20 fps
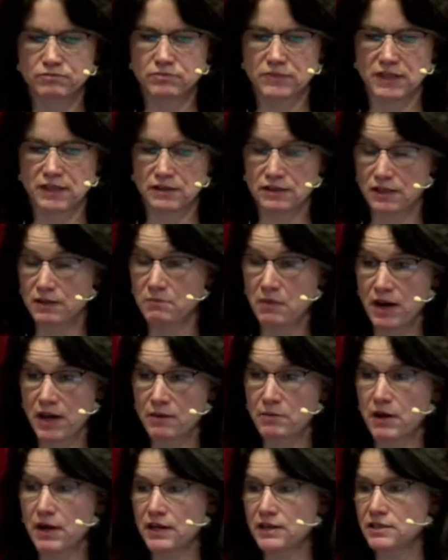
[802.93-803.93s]
And in my
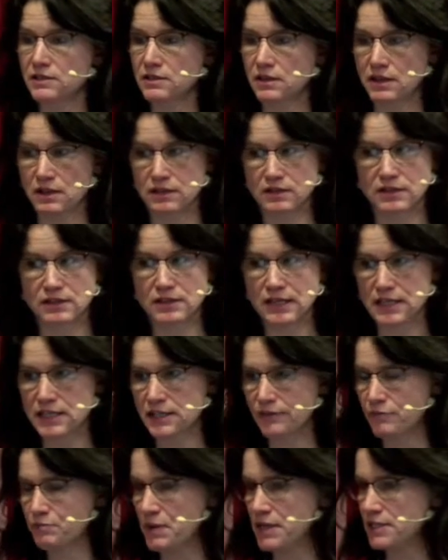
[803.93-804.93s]
mind, in the
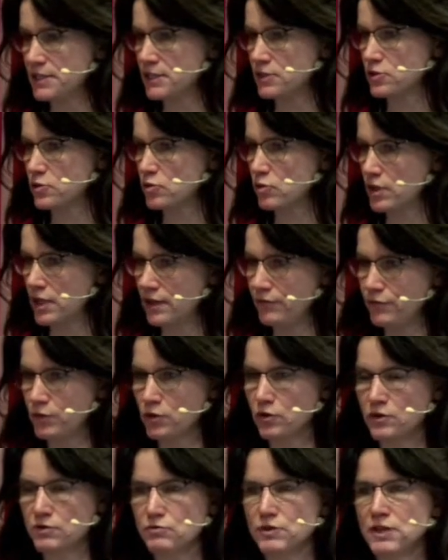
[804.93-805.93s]
end of basic school, if you
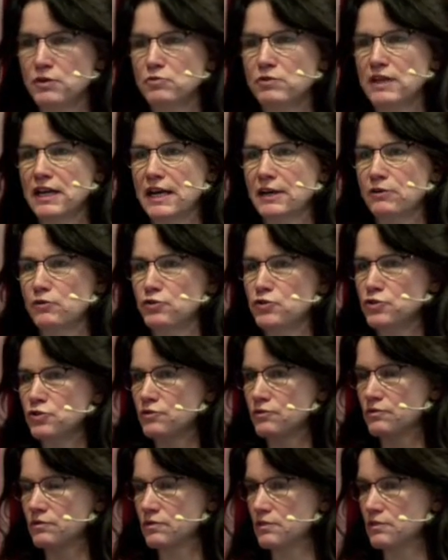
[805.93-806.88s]
know the language,